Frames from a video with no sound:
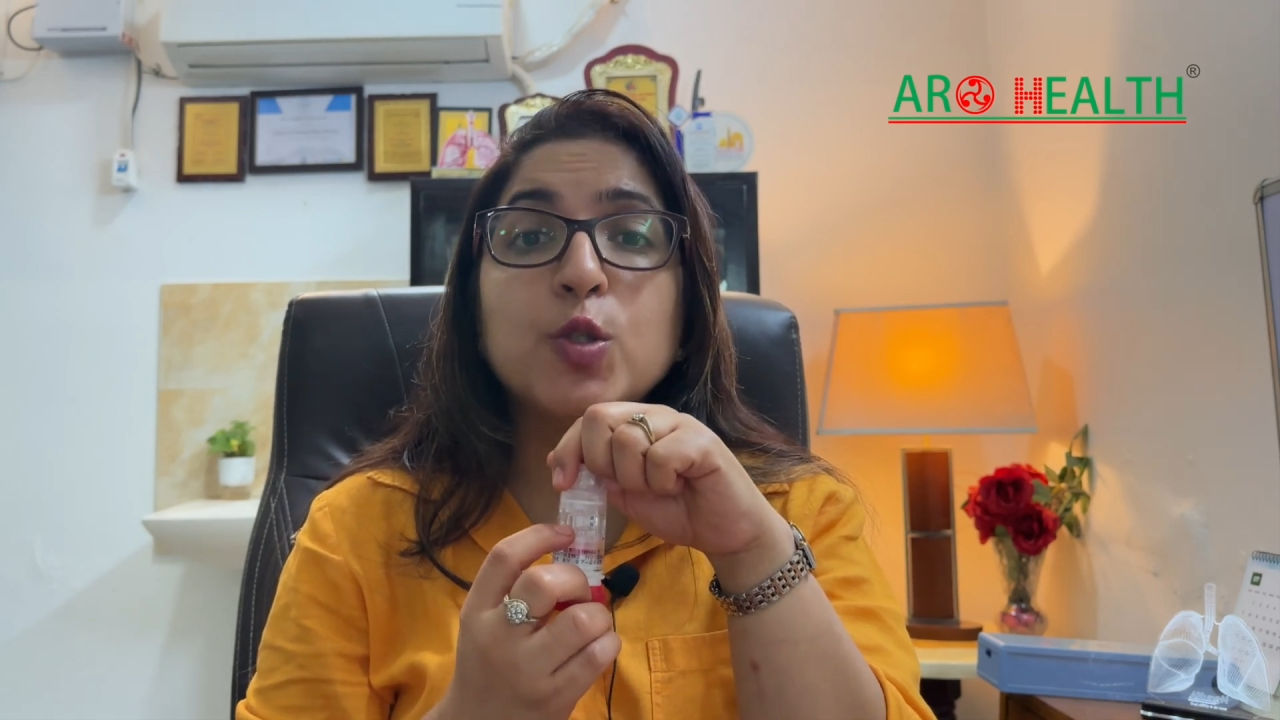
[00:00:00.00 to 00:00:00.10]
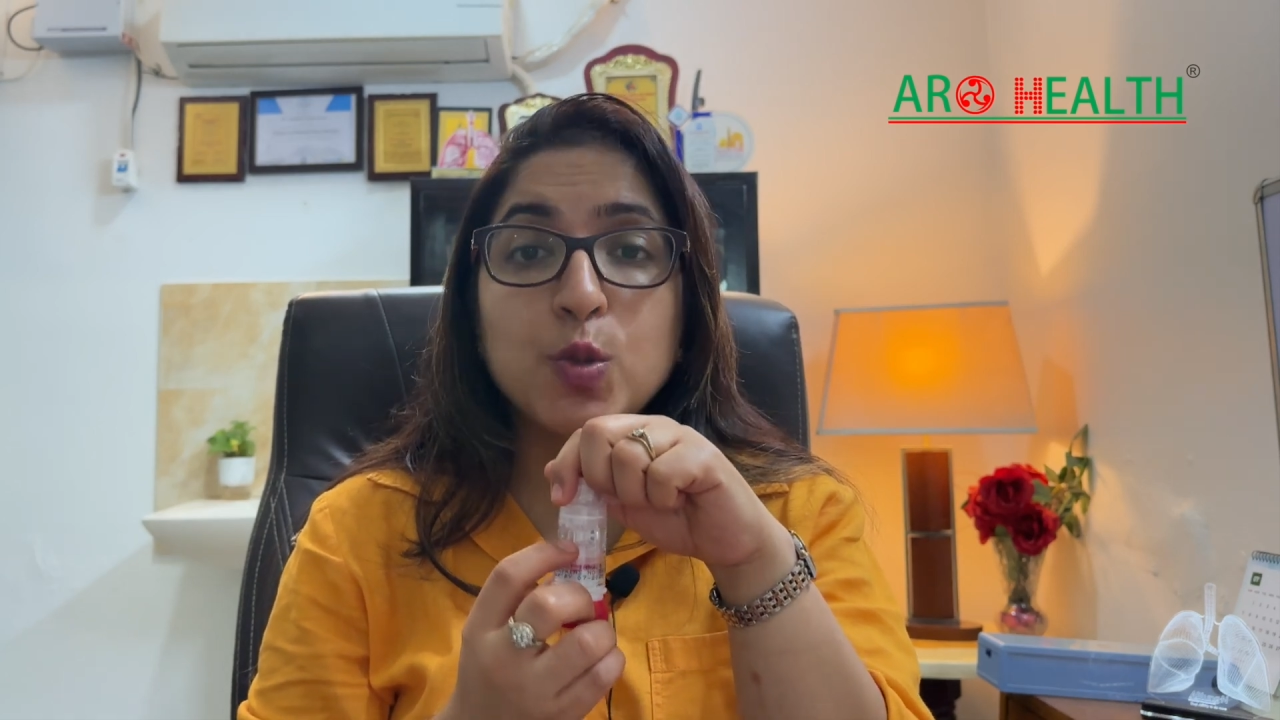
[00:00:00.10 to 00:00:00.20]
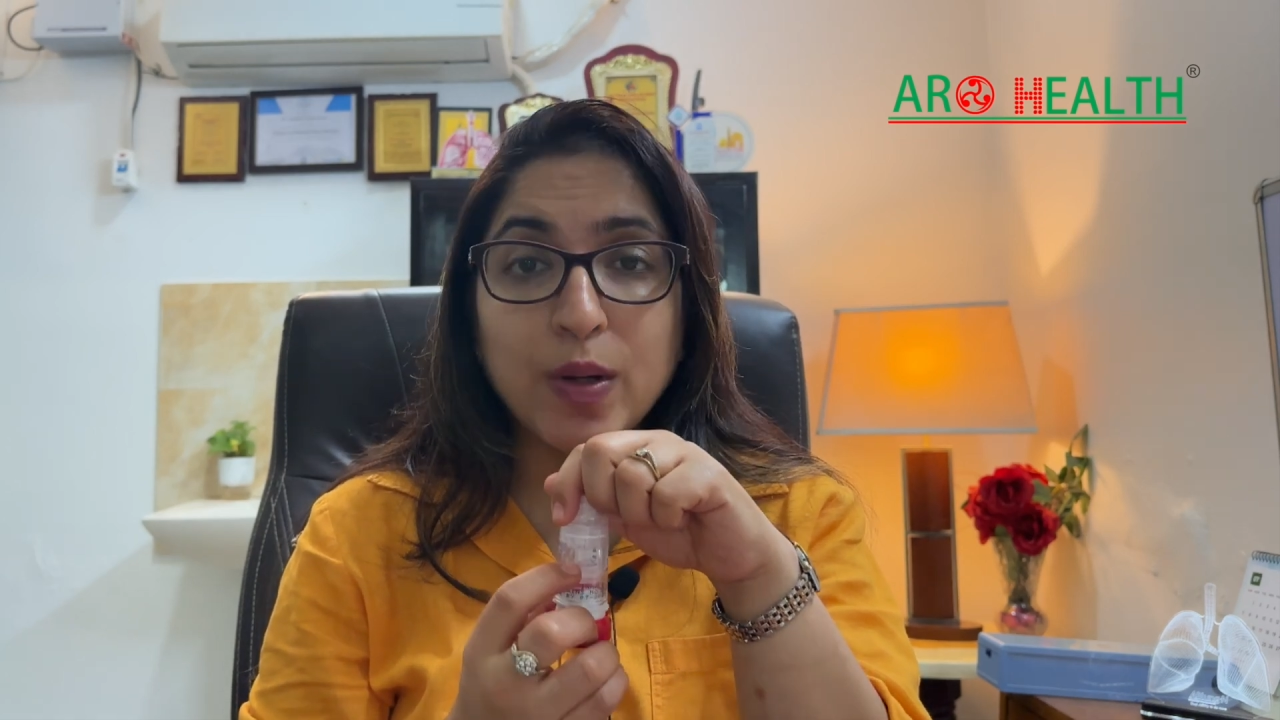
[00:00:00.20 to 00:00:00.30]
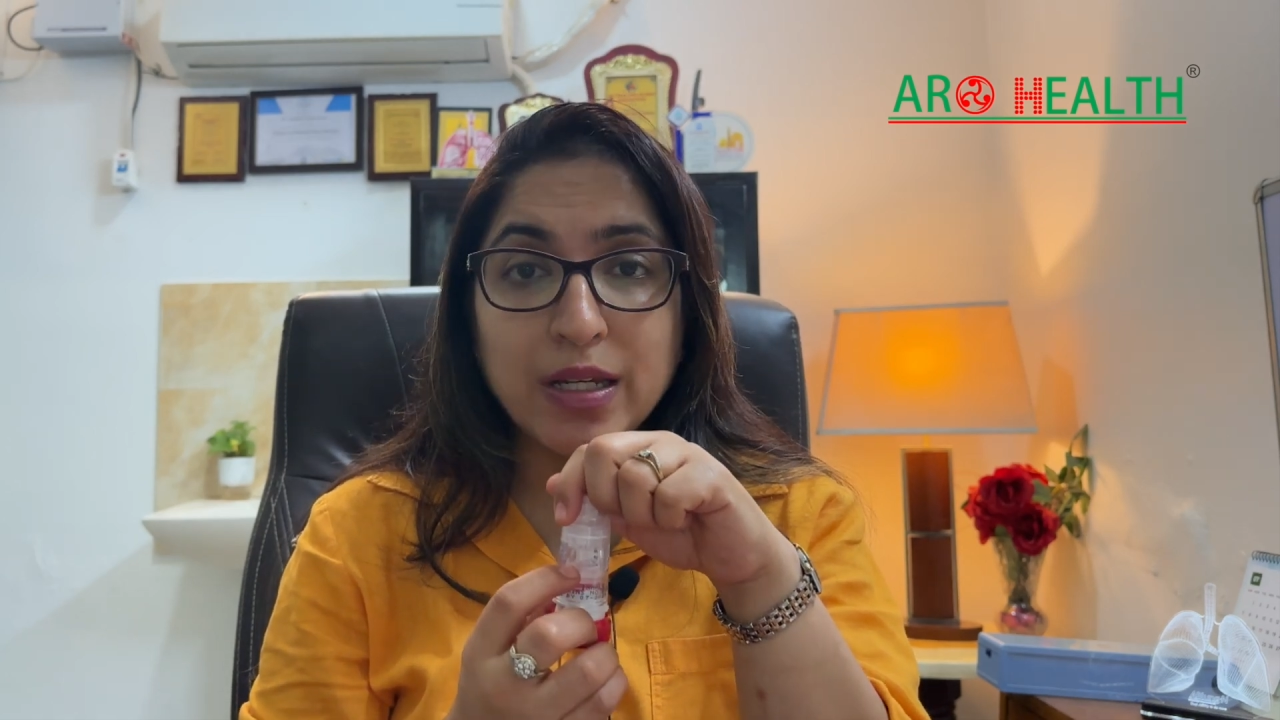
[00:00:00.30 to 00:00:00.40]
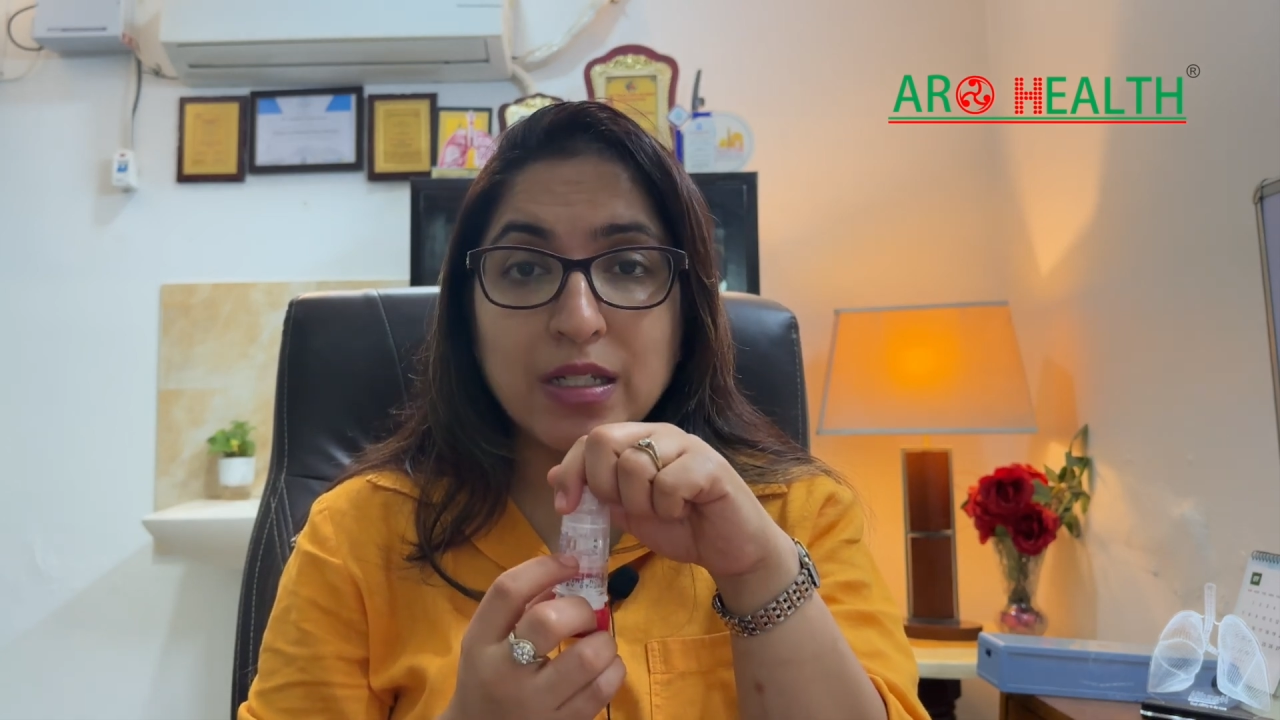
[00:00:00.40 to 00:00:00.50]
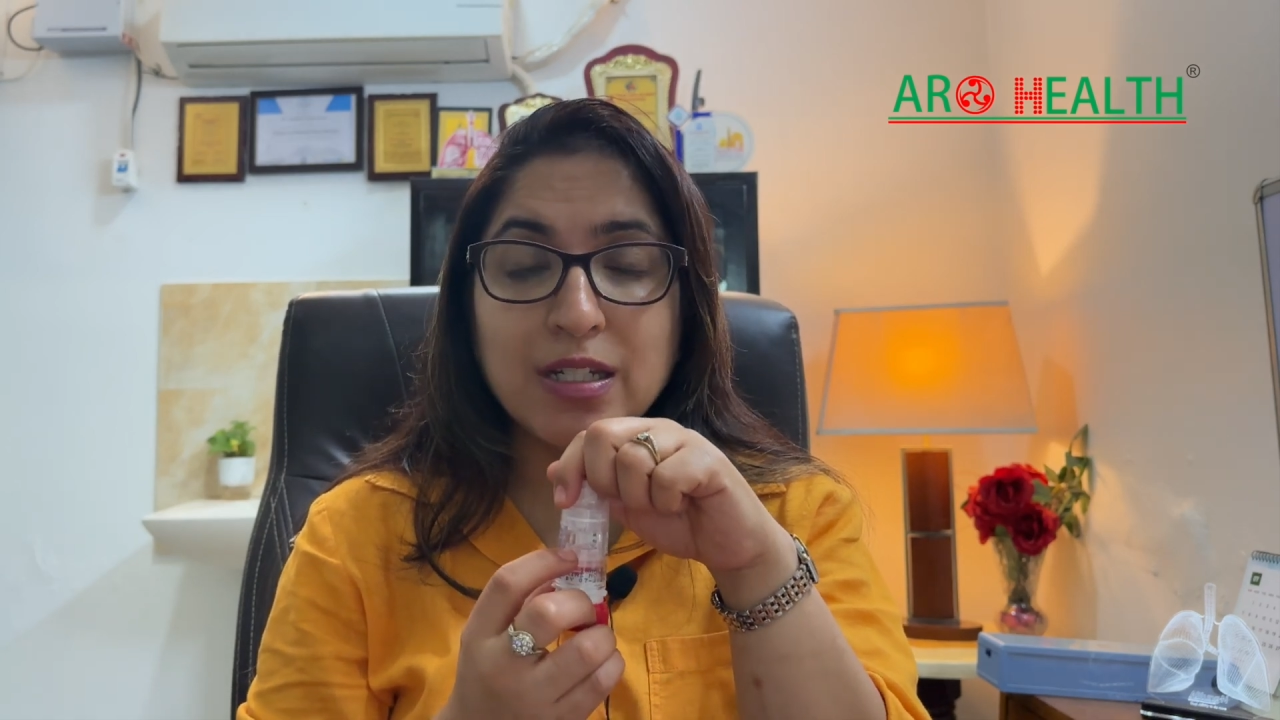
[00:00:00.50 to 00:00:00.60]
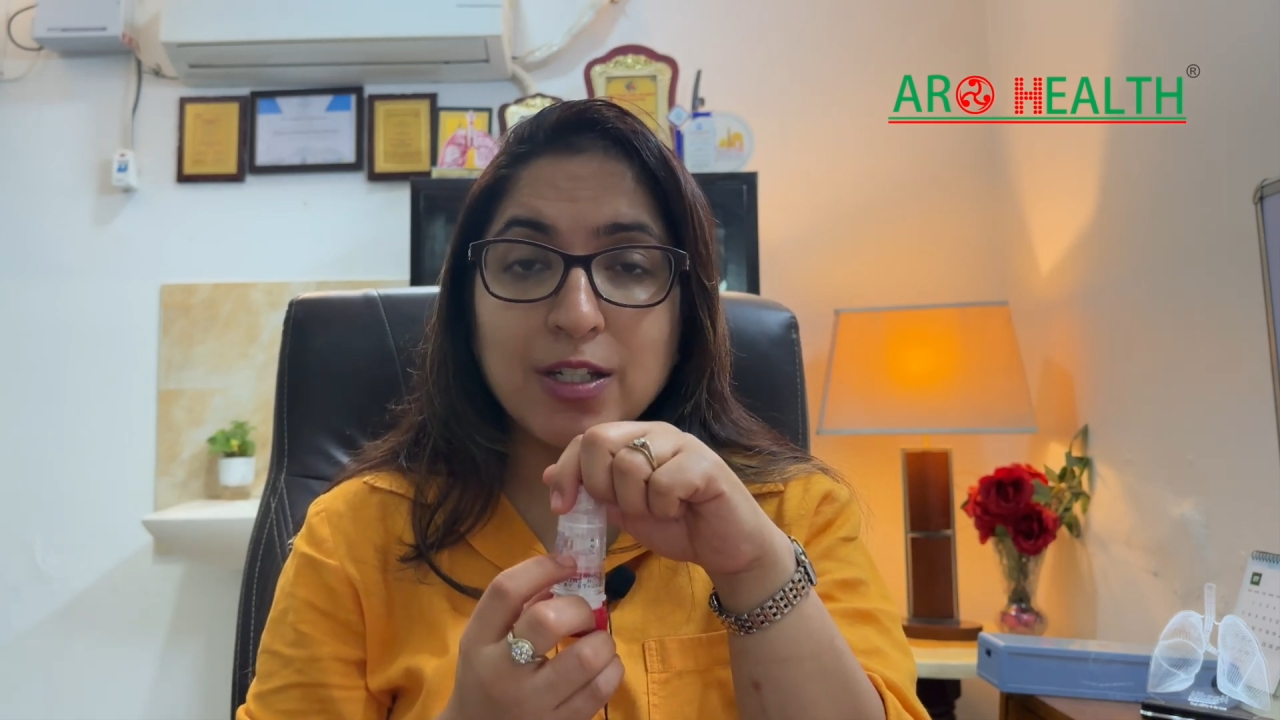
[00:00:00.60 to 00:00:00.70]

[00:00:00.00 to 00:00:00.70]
20